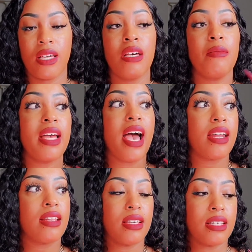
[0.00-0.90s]
Get me
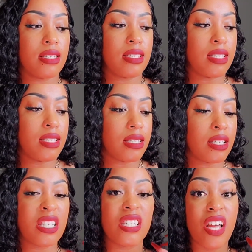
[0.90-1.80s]
out of this, this
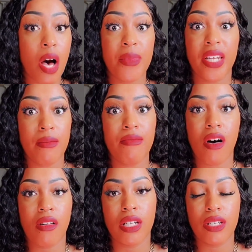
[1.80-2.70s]
slump that I'm
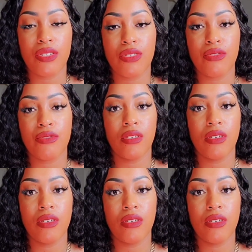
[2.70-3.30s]
falling into.